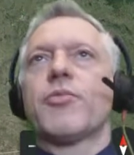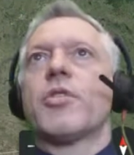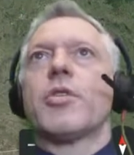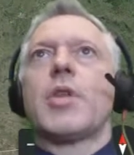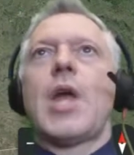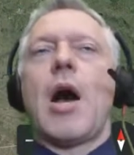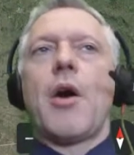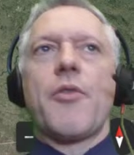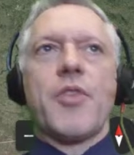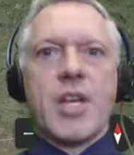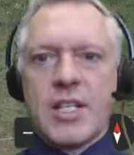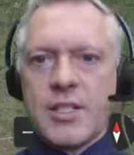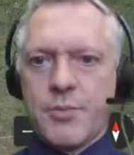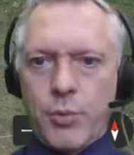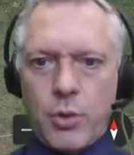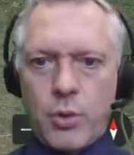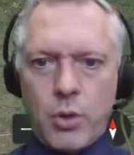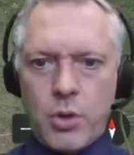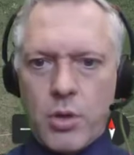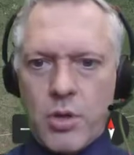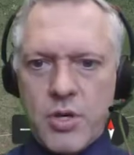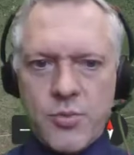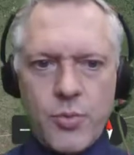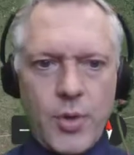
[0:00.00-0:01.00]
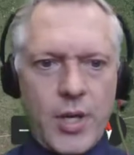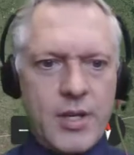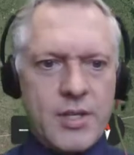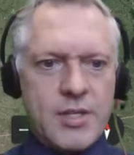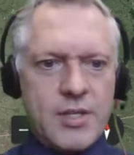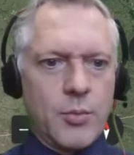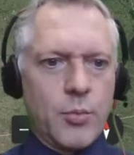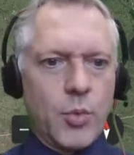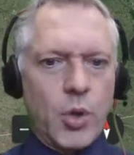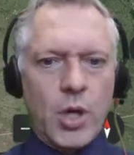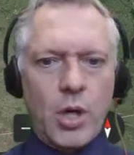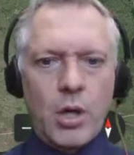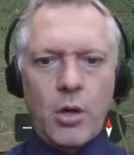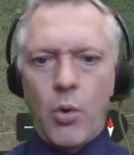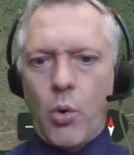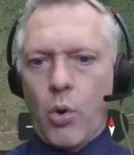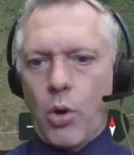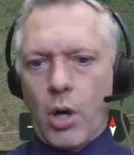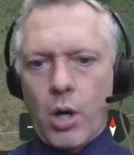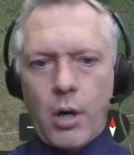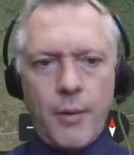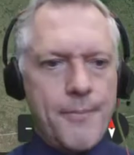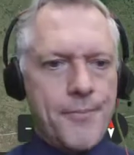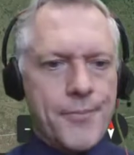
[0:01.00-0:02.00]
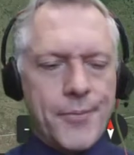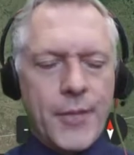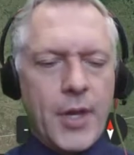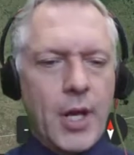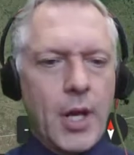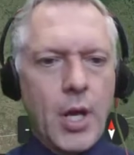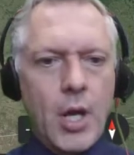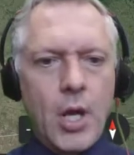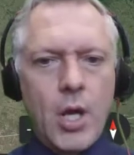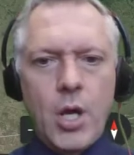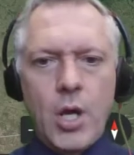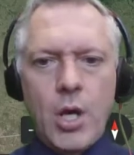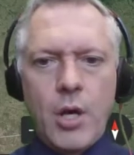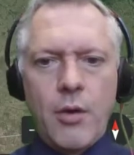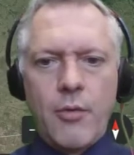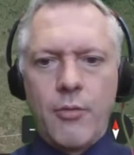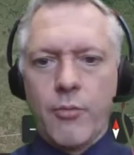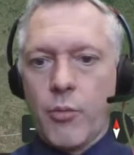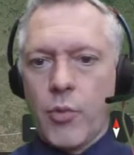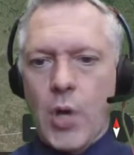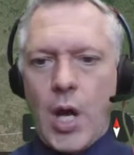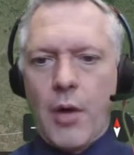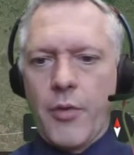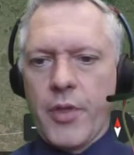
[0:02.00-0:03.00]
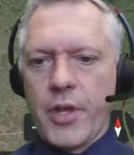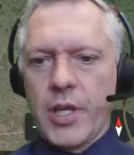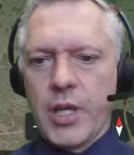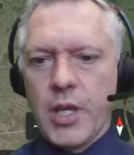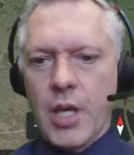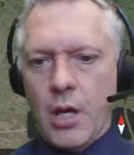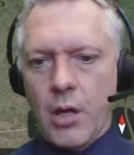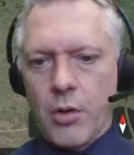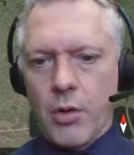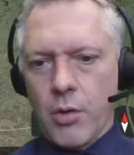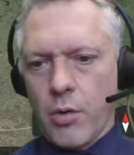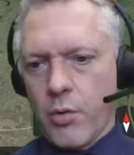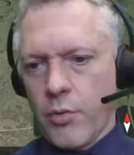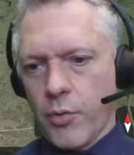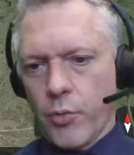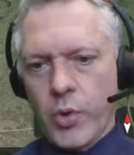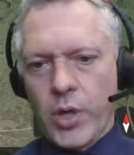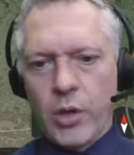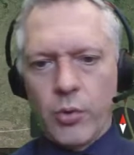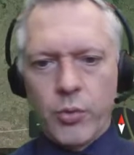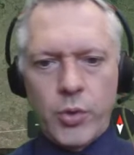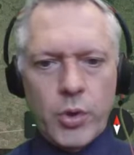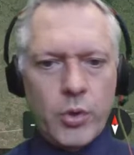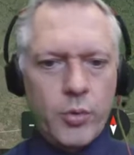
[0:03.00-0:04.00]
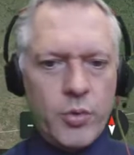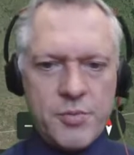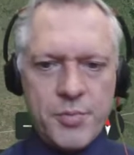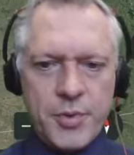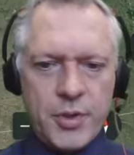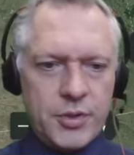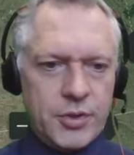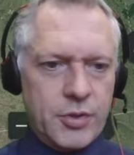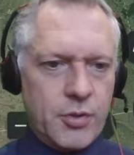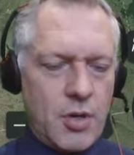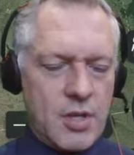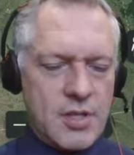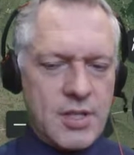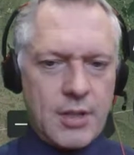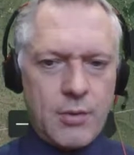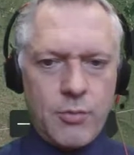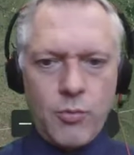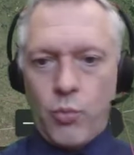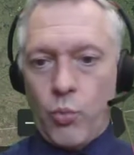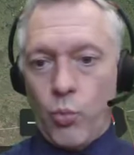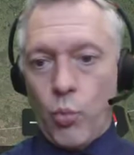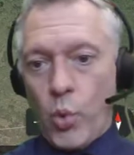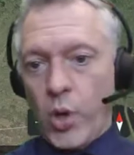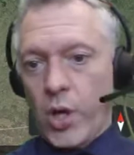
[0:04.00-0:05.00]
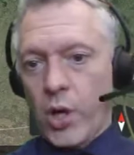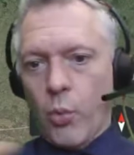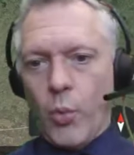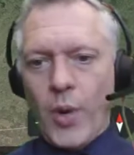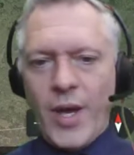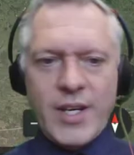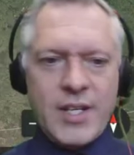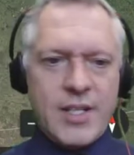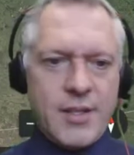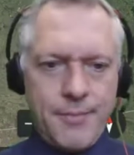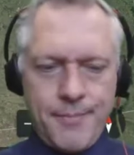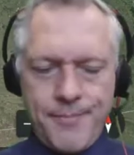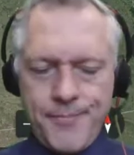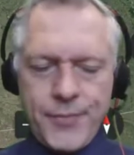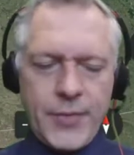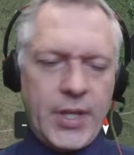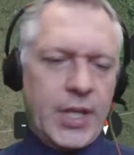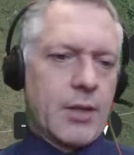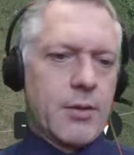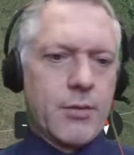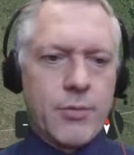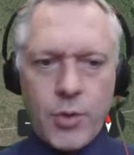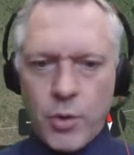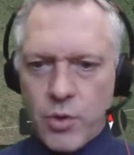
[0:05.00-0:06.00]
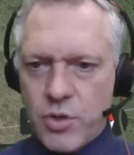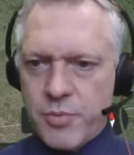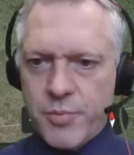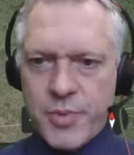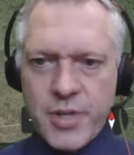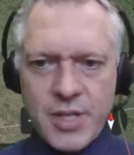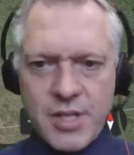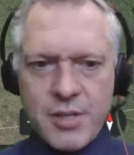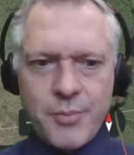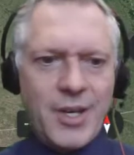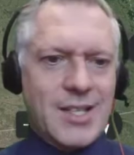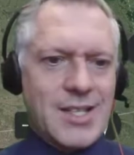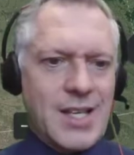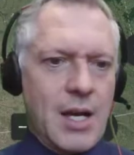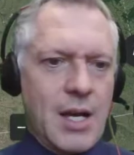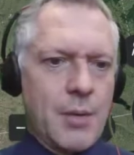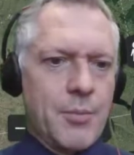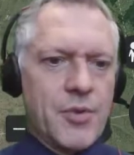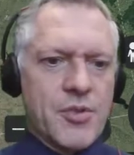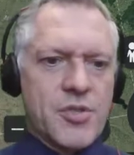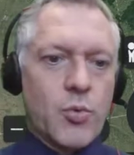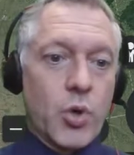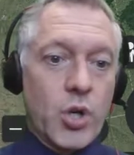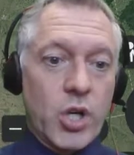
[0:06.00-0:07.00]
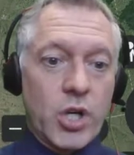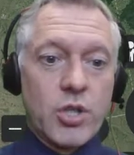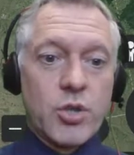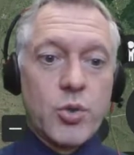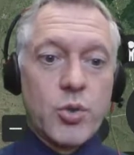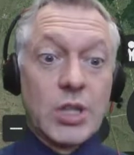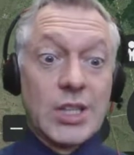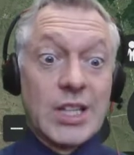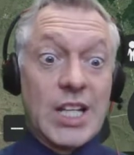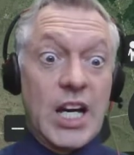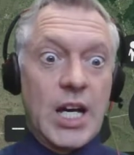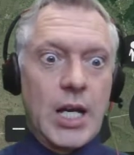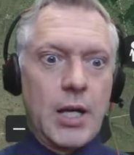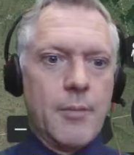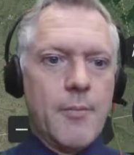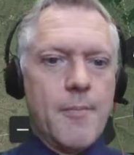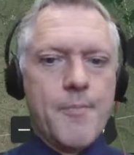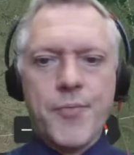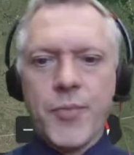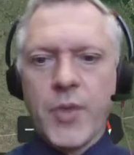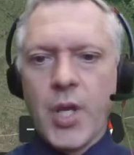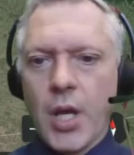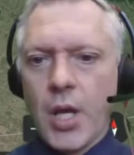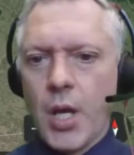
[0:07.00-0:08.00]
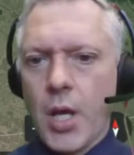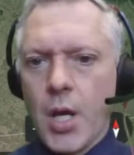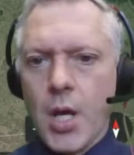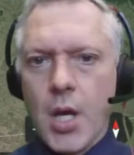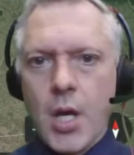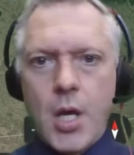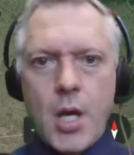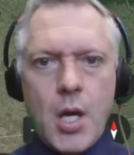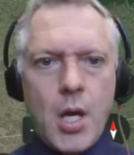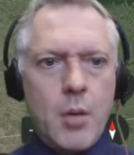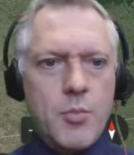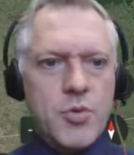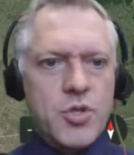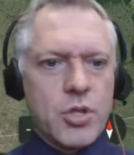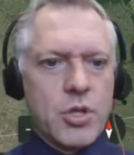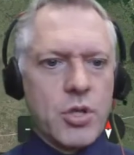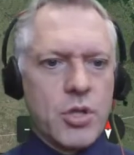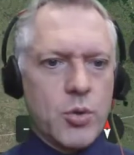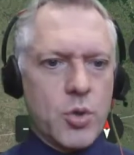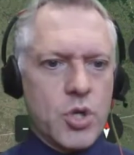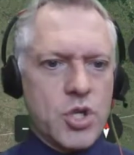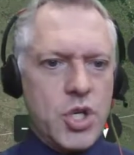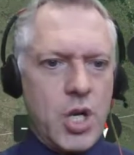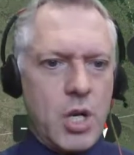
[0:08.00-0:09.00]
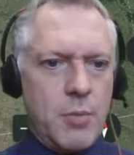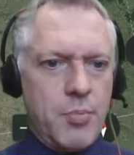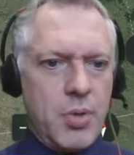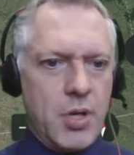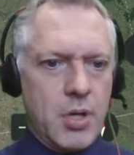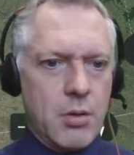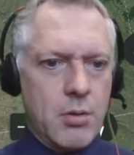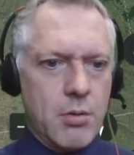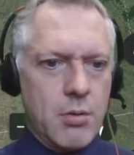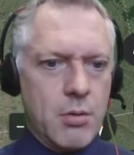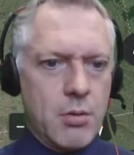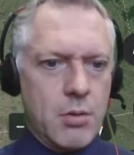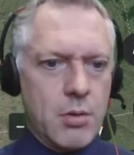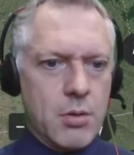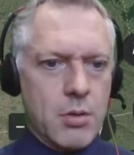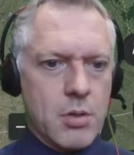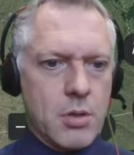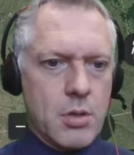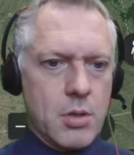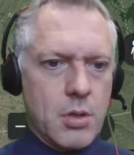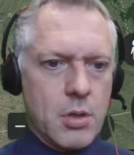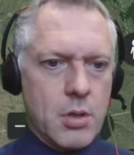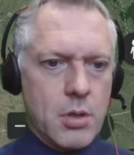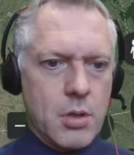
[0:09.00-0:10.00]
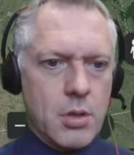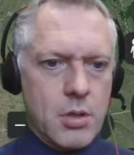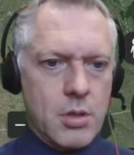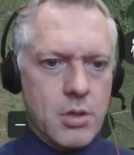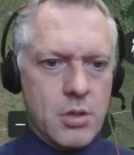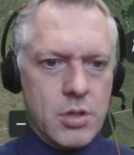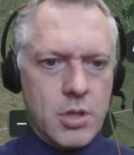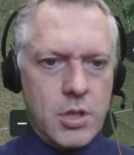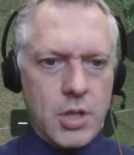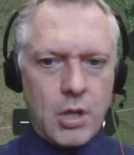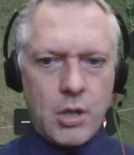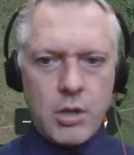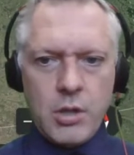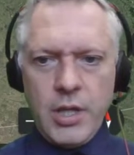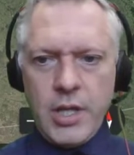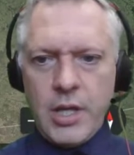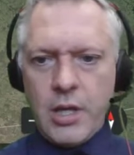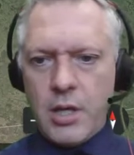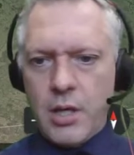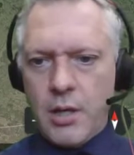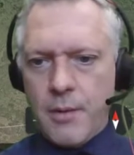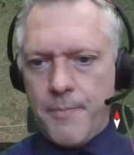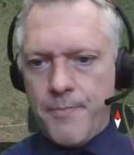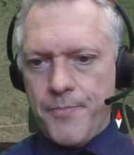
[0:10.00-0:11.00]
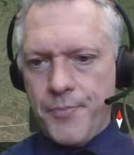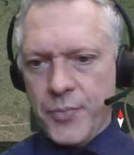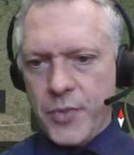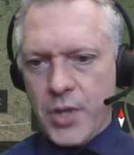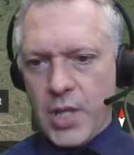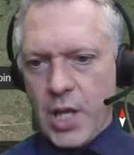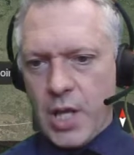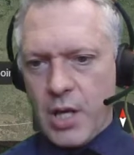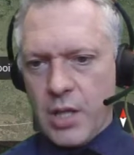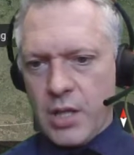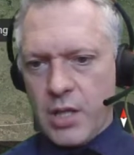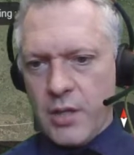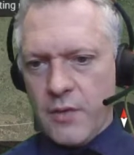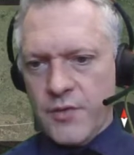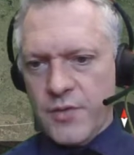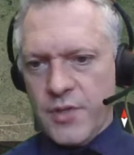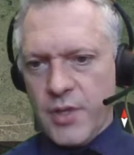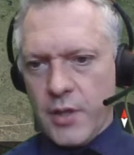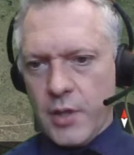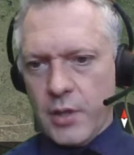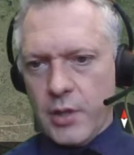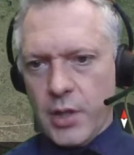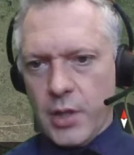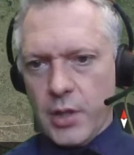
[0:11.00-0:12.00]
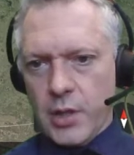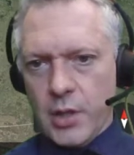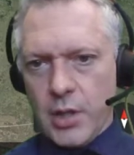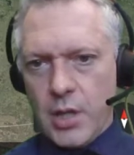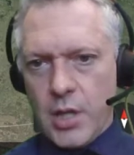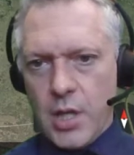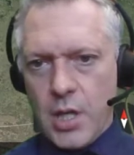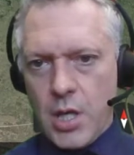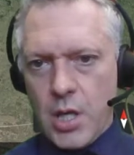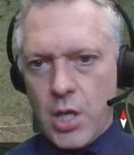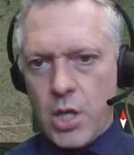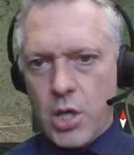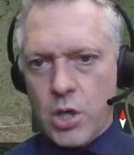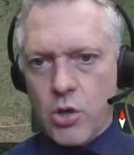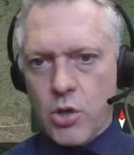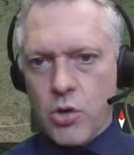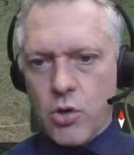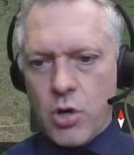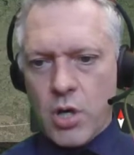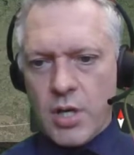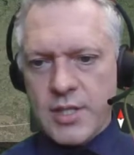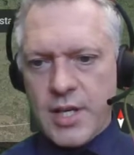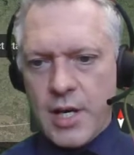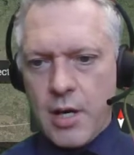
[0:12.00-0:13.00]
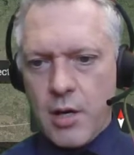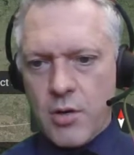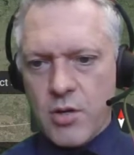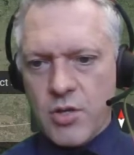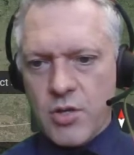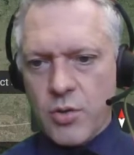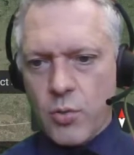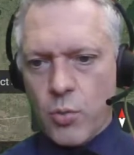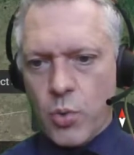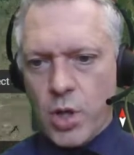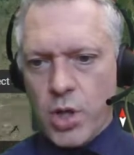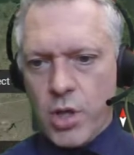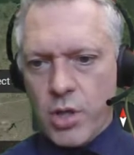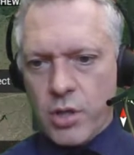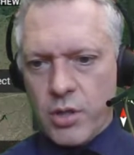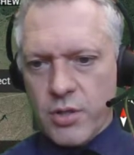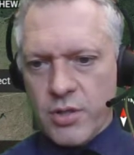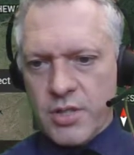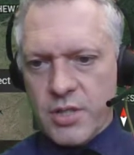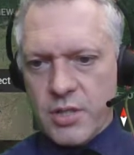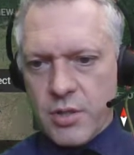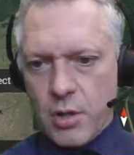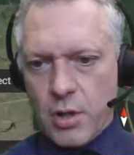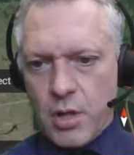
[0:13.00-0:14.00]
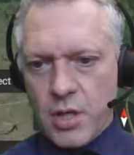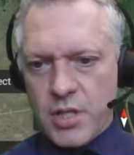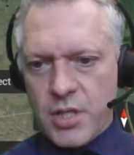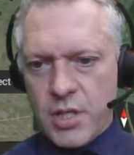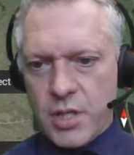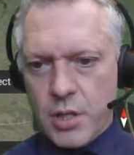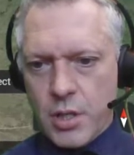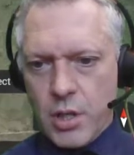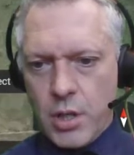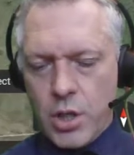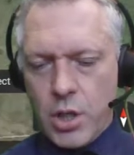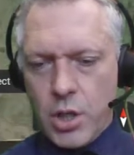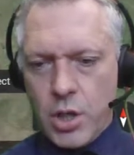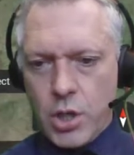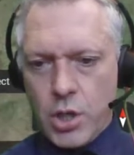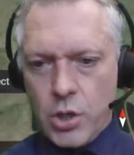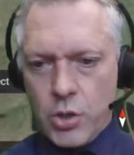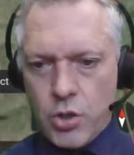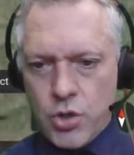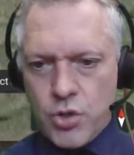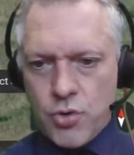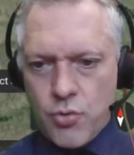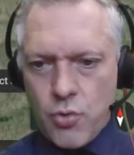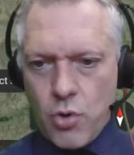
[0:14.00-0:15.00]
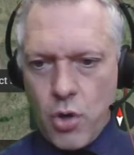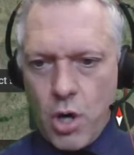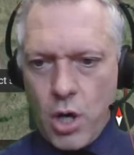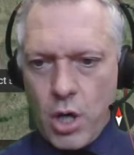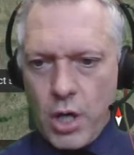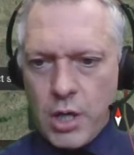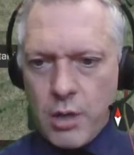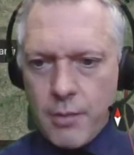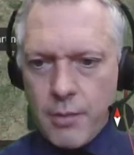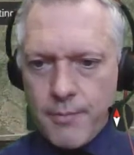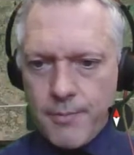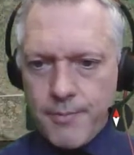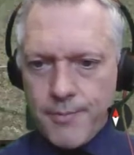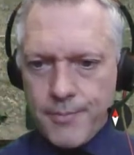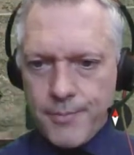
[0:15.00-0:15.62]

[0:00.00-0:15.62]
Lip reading: how the explorers went somewhere, or how the railroad was built across where it went. Like, those would be some examples where you could do a line. I'm just going to do a shape. So you click, and it gives you the little crosshairs where you can start your drawing.